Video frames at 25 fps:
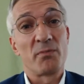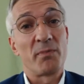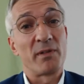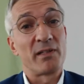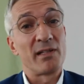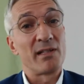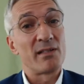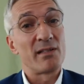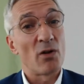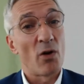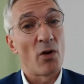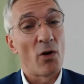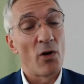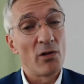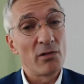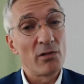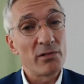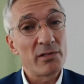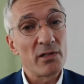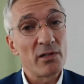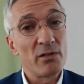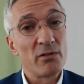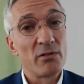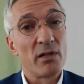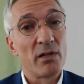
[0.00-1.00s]
But it's
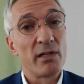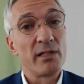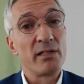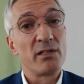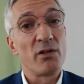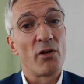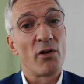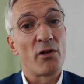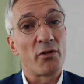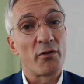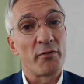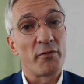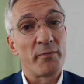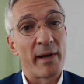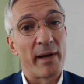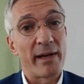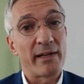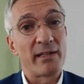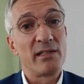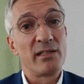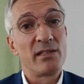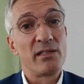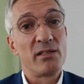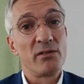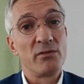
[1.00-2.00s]
also in the order of
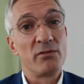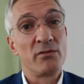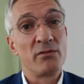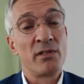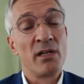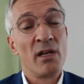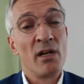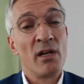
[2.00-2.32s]
magnitude,